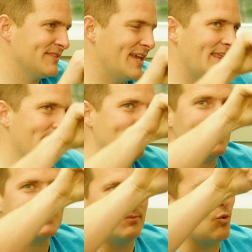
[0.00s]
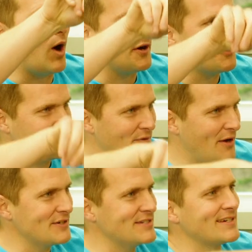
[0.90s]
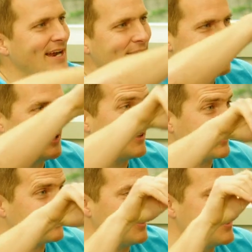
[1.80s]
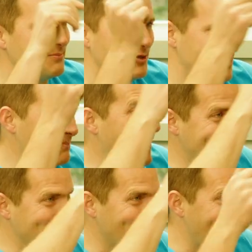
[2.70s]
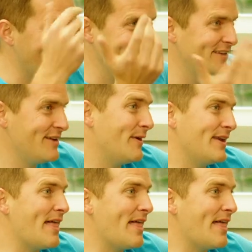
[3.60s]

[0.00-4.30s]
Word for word: and then bent some wires around it to kind of be the electrons and put some pennies on that, right?